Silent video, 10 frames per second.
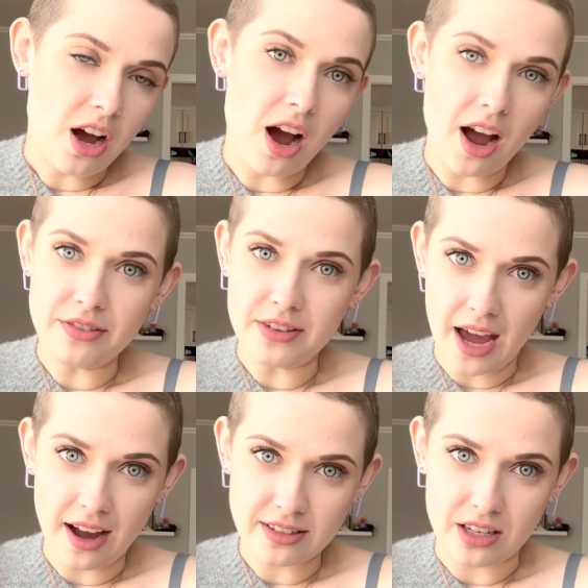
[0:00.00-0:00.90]
IV
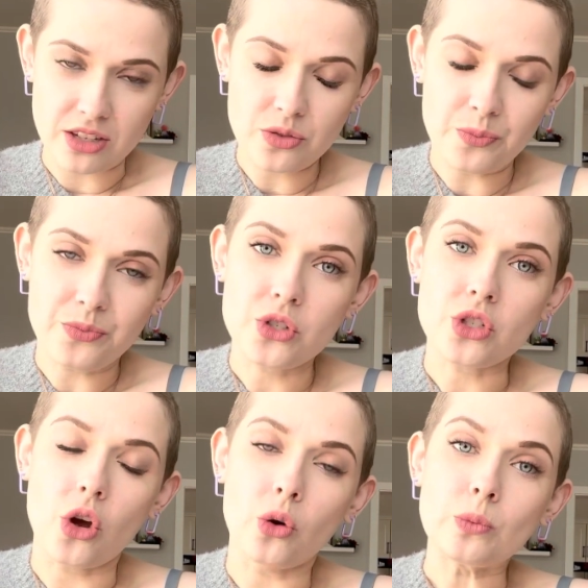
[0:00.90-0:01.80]
access.
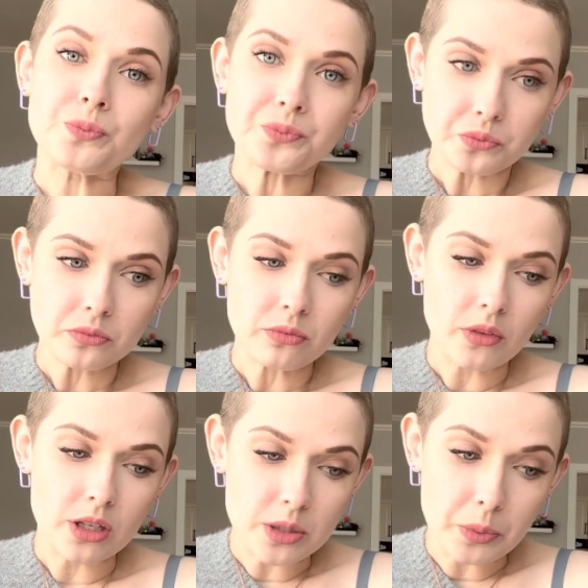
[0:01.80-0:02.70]
So
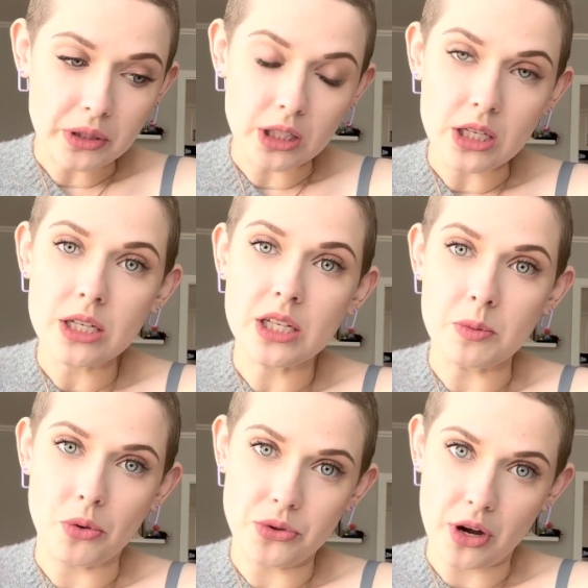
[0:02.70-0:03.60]
typically
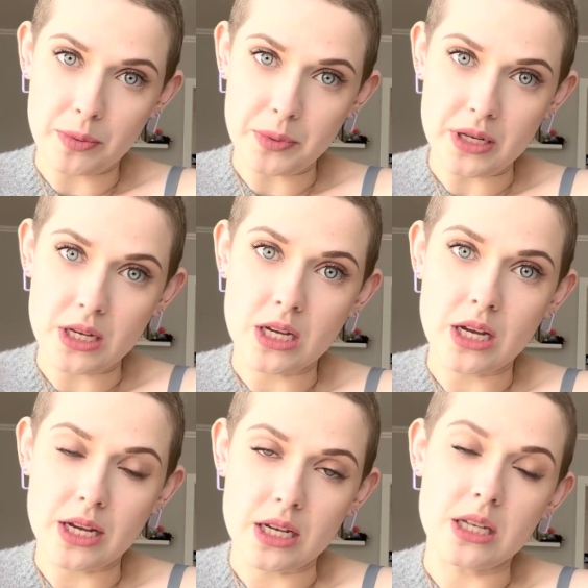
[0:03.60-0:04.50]
chemotherapy
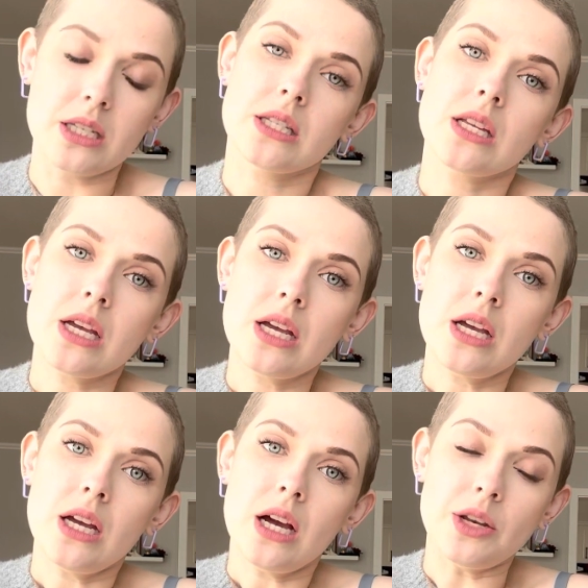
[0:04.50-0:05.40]
is
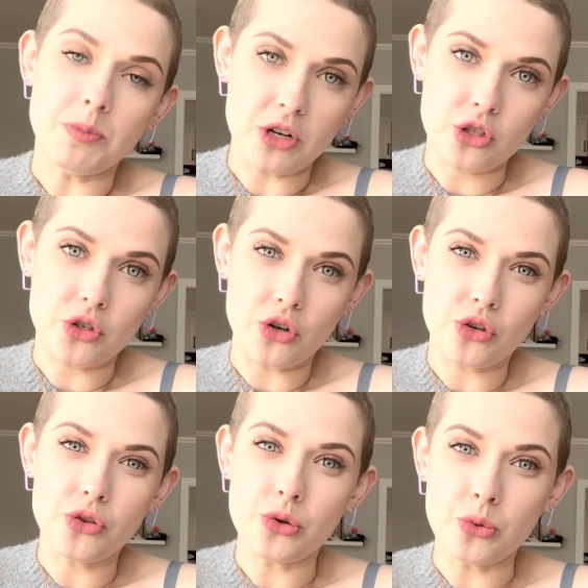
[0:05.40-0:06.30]

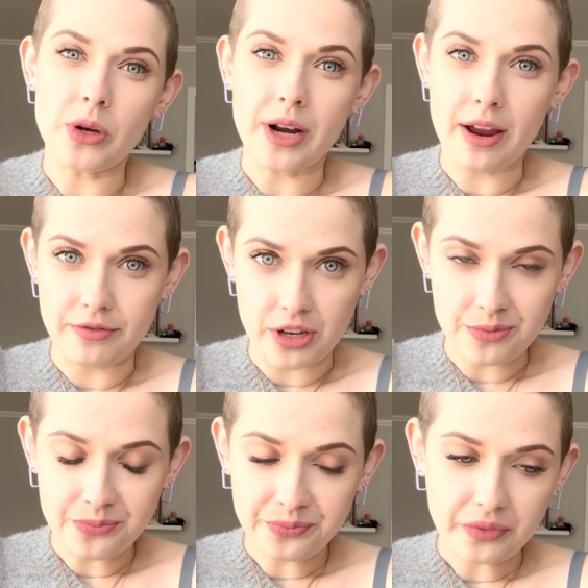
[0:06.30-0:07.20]
administered through an IV.
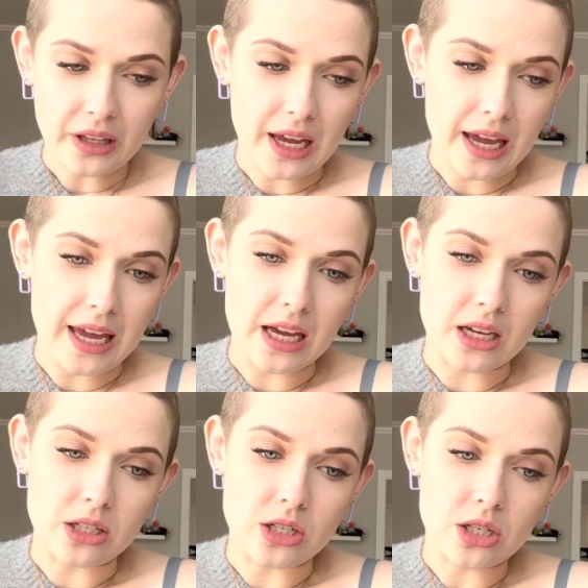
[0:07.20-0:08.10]

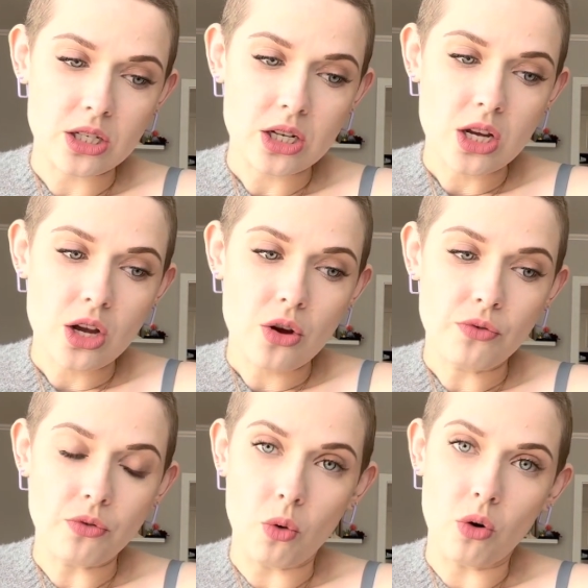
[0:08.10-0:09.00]
And
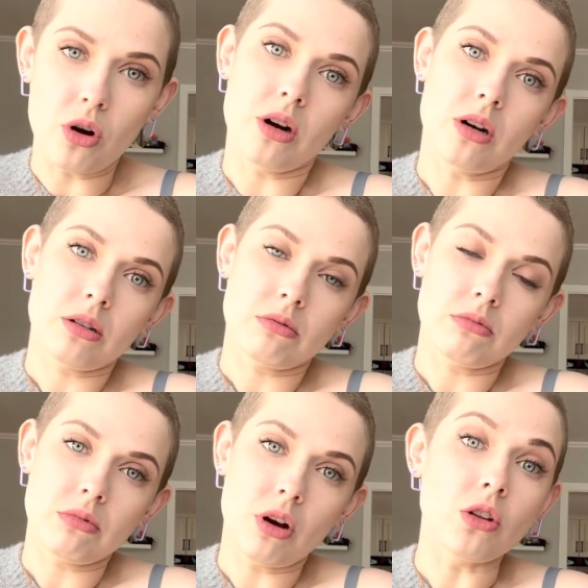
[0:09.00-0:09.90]
for
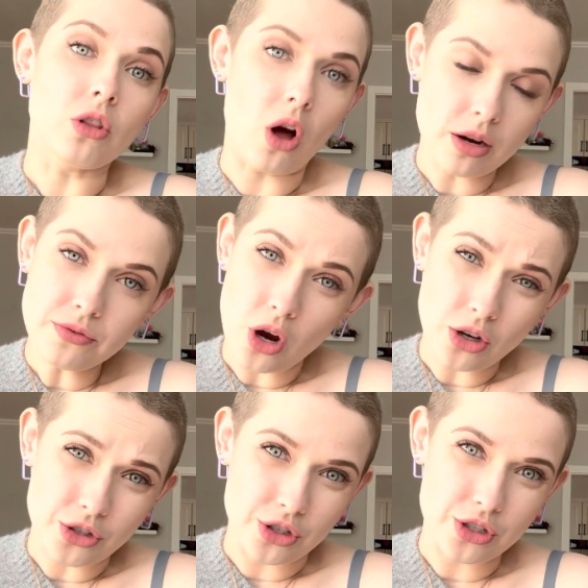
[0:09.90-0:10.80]
a lot of
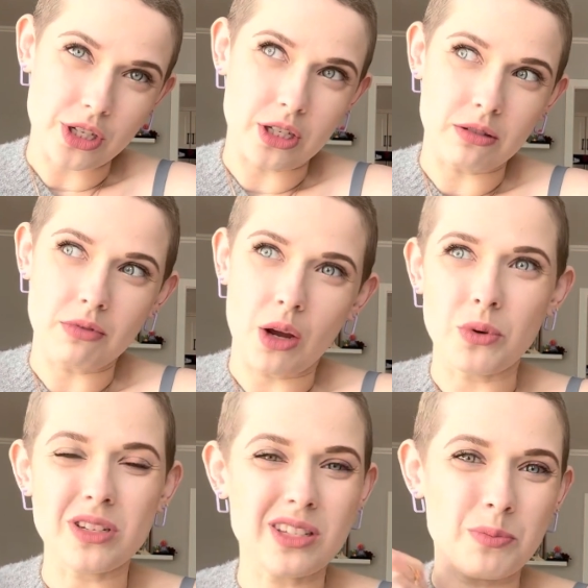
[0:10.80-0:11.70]
doctors, and I
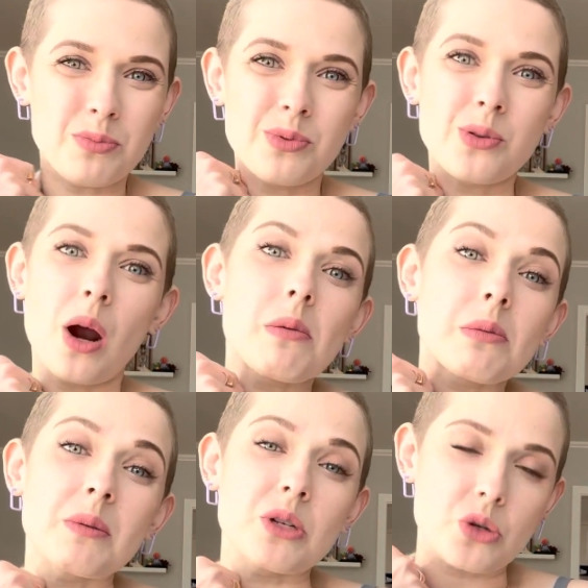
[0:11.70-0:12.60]
want to say
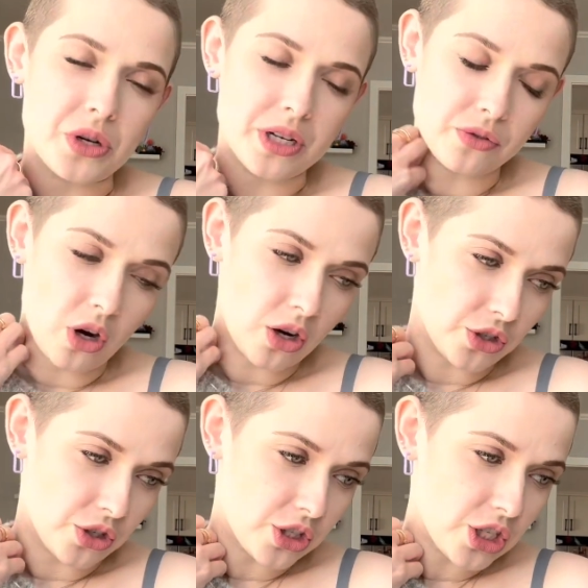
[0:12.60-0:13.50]
probably majority of
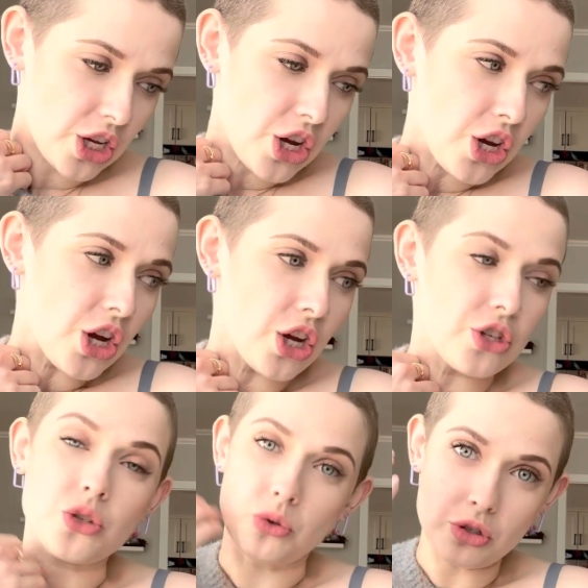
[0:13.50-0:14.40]
doctors, as
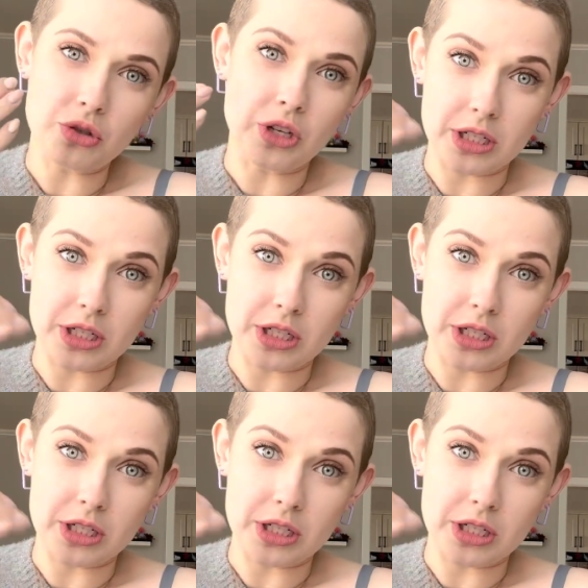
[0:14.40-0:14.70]
soon as you get